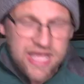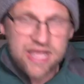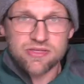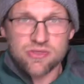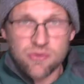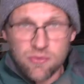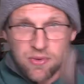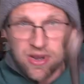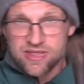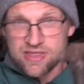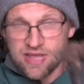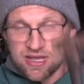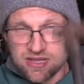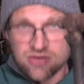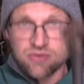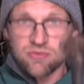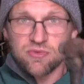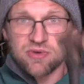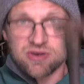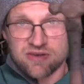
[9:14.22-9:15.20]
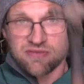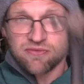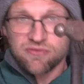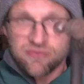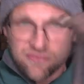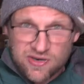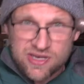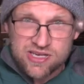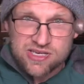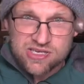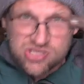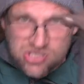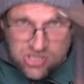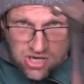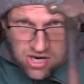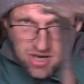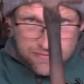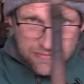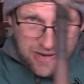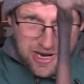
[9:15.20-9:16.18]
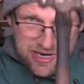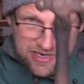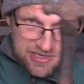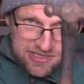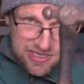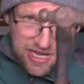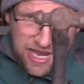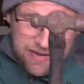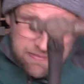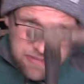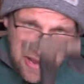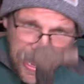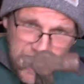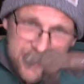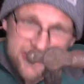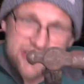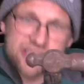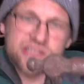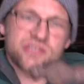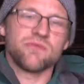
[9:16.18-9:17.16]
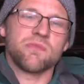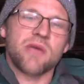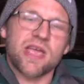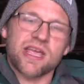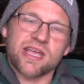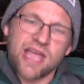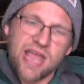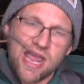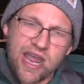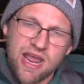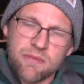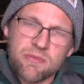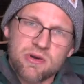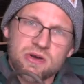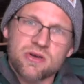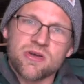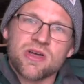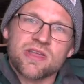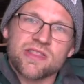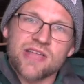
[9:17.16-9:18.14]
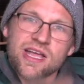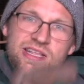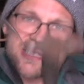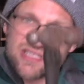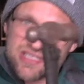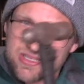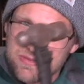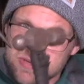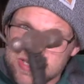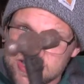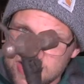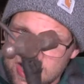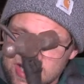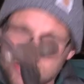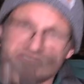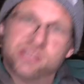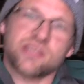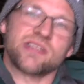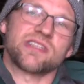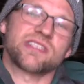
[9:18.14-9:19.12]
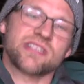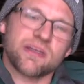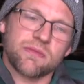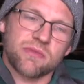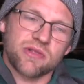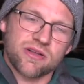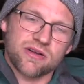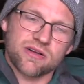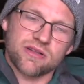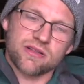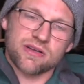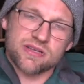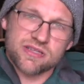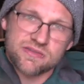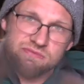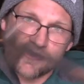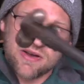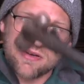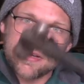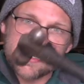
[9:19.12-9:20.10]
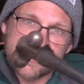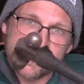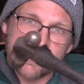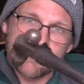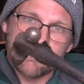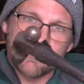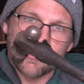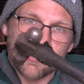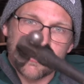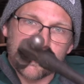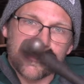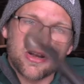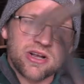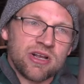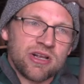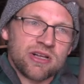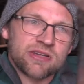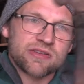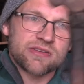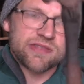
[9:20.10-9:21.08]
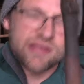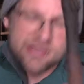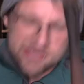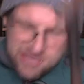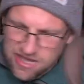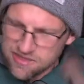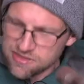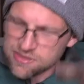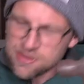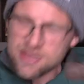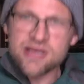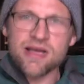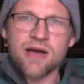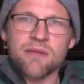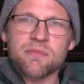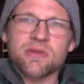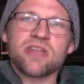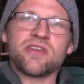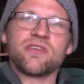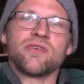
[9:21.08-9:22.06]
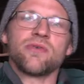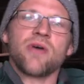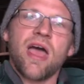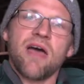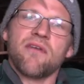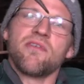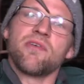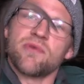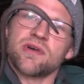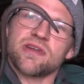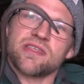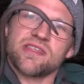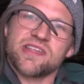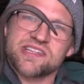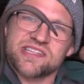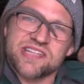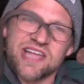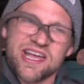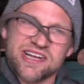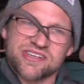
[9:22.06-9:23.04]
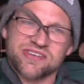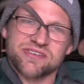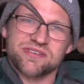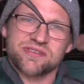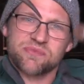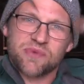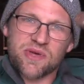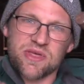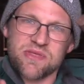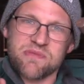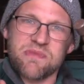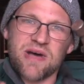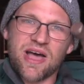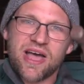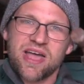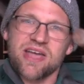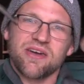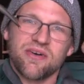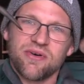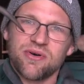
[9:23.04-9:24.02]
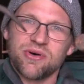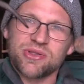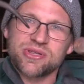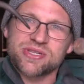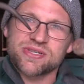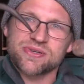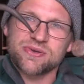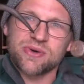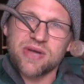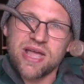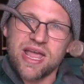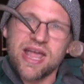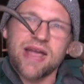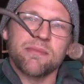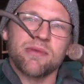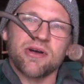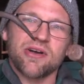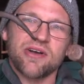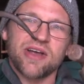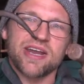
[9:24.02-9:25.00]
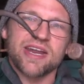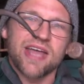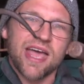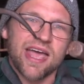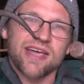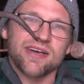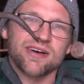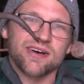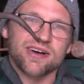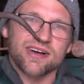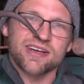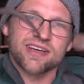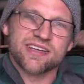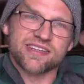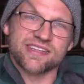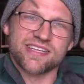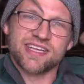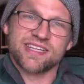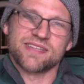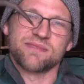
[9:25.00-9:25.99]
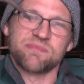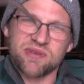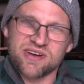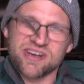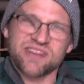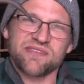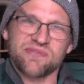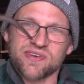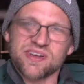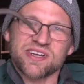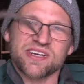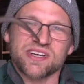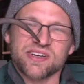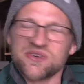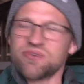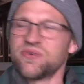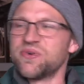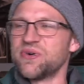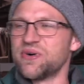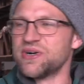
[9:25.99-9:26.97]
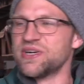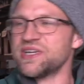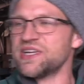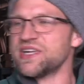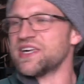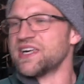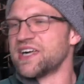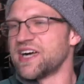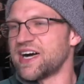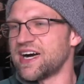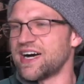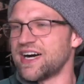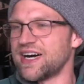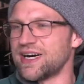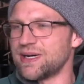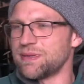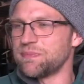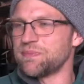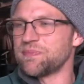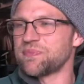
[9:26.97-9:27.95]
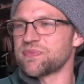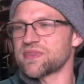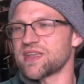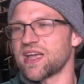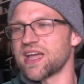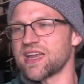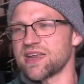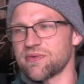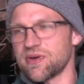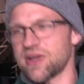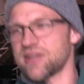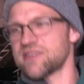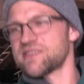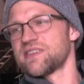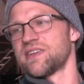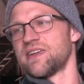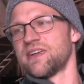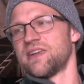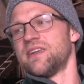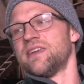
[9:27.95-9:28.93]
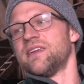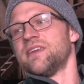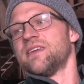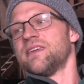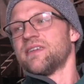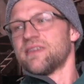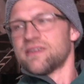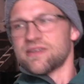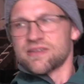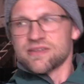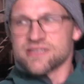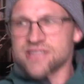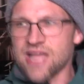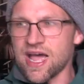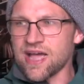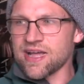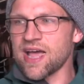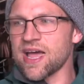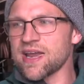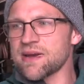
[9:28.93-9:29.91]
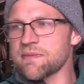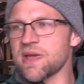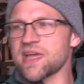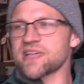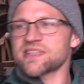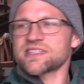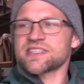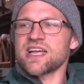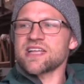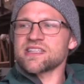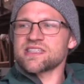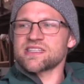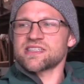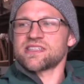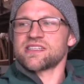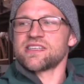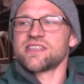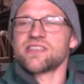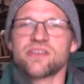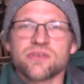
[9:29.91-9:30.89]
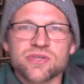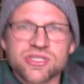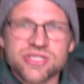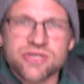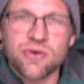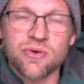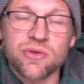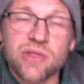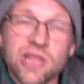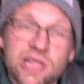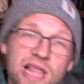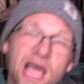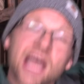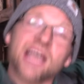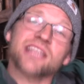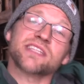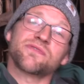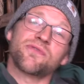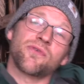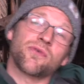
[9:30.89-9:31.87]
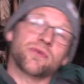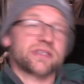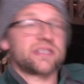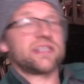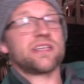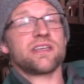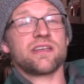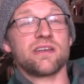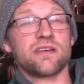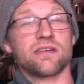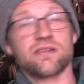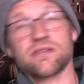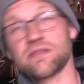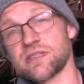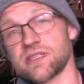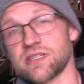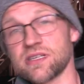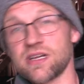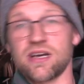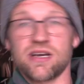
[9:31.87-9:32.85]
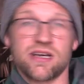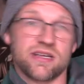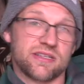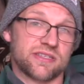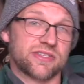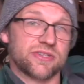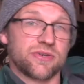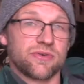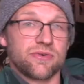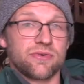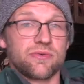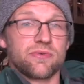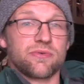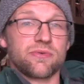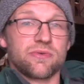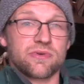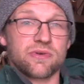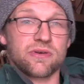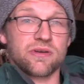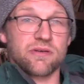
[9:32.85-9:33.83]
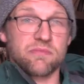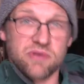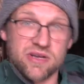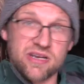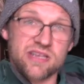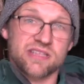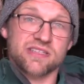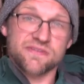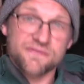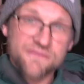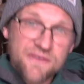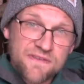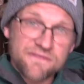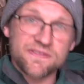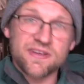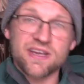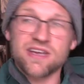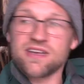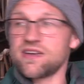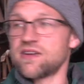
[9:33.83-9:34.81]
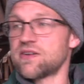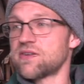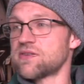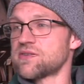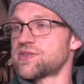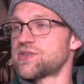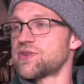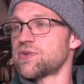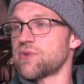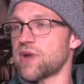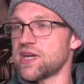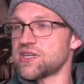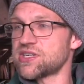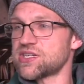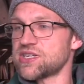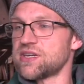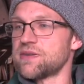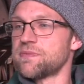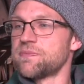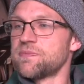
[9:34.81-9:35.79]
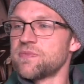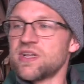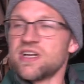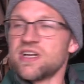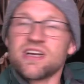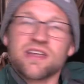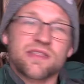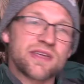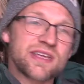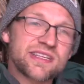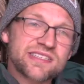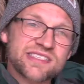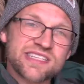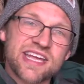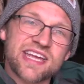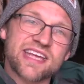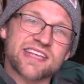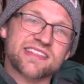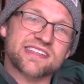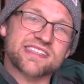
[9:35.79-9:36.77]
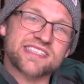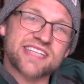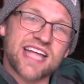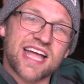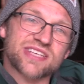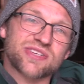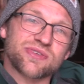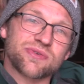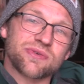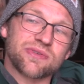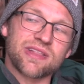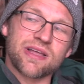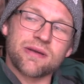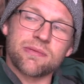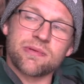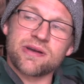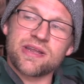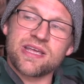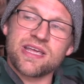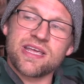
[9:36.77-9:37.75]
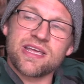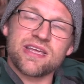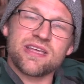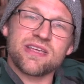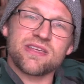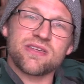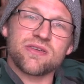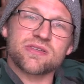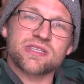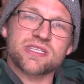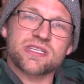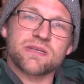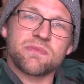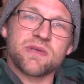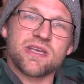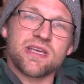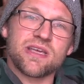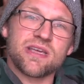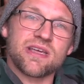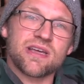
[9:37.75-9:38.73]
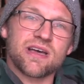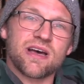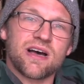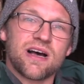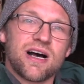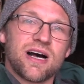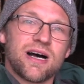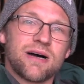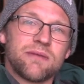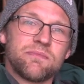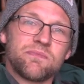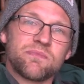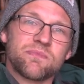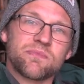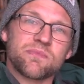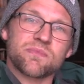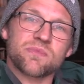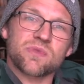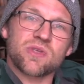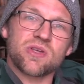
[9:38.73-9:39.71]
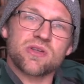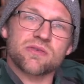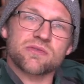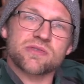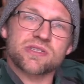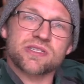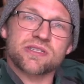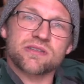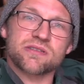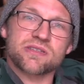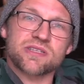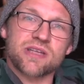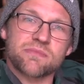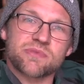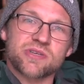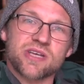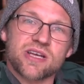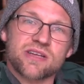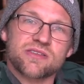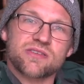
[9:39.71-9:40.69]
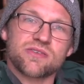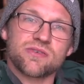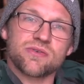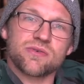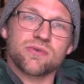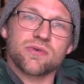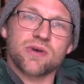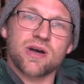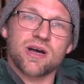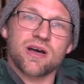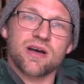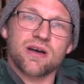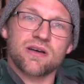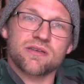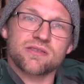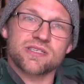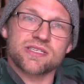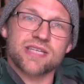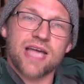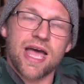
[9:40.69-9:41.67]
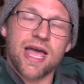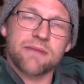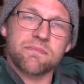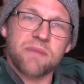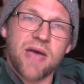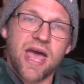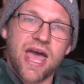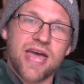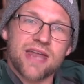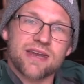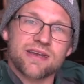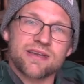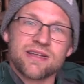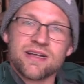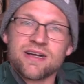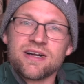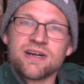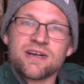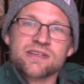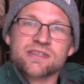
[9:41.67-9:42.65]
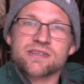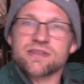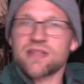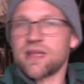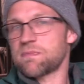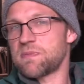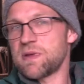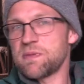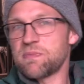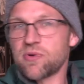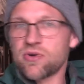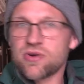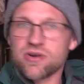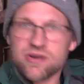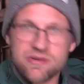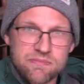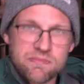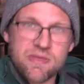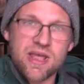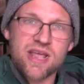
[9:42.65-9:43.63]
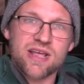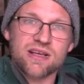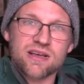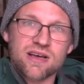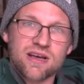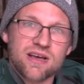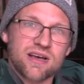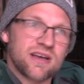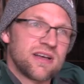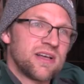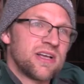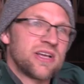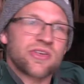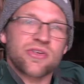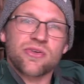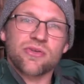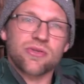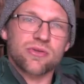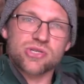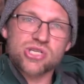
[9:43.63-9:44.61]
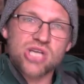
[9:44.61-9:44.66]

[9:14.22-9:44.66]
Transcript: The way that you would infringe on my design patent is you make a hammer that's substantially similar. It looks very similar to this. I think I'm going to do every one of these lectures with my old school hammer and hay hook because it's pretty freaking cool. Um, anyways. Does that kind of make sense? It used to only last 14 years, uh, so, uh, but it's 15 years duration. Things like the Statue of Liberty used to be, um, you know, subject to uh, design patent. So like people couldn't make, uh, you know, little